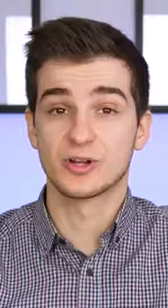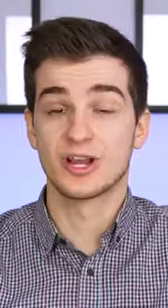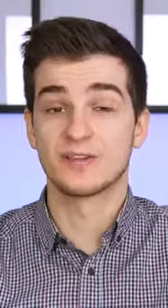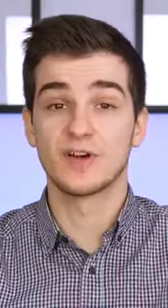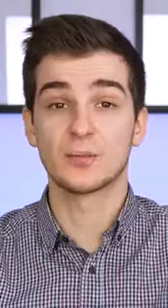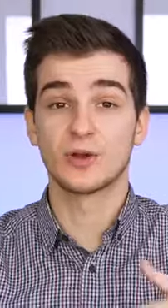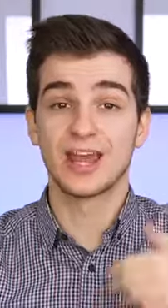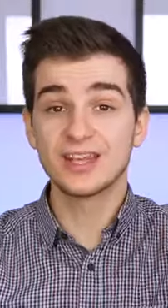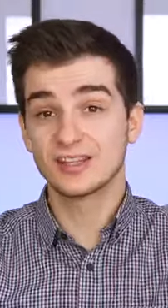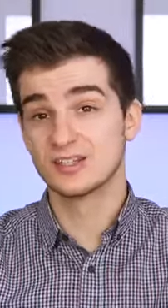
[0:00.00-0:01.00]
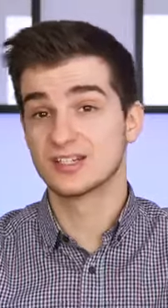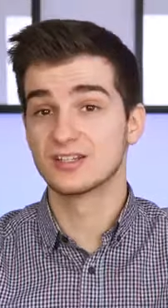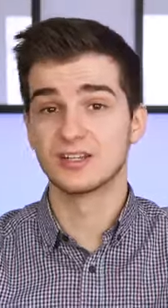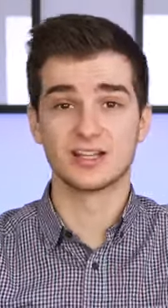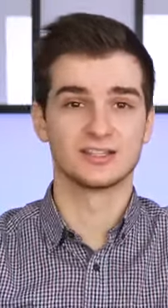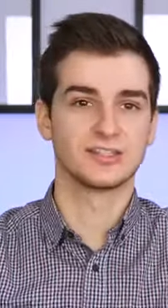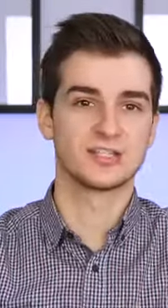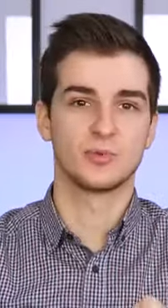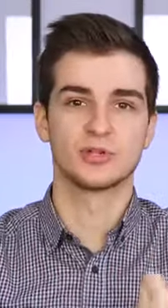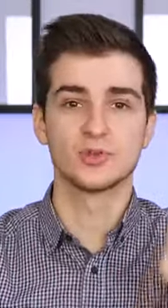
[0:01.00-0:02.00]
we're getting 5.8 inches and
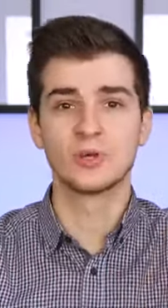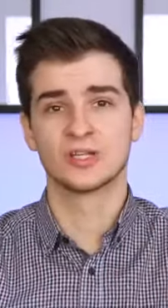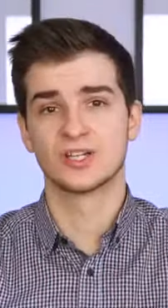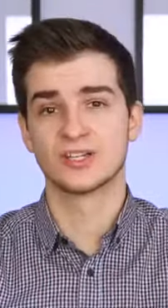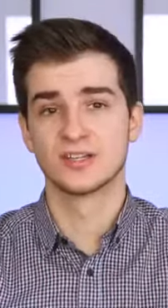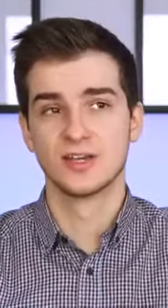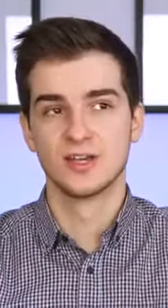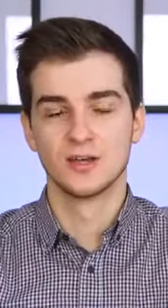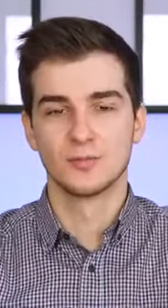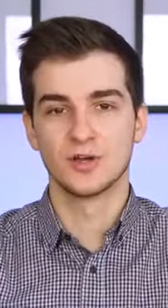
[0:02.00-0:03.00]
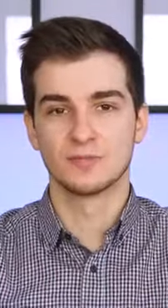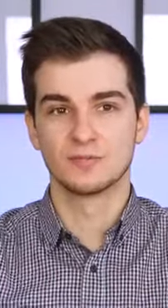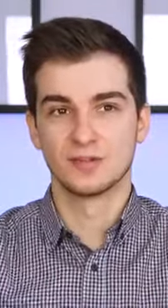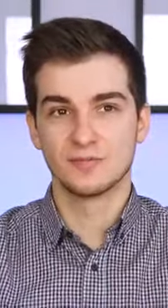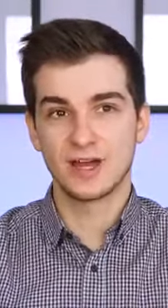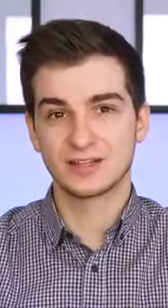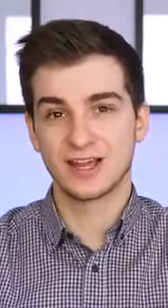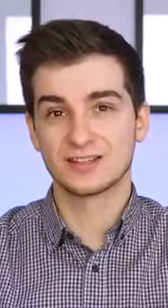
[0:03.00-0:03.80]
6.2 inches. But the fact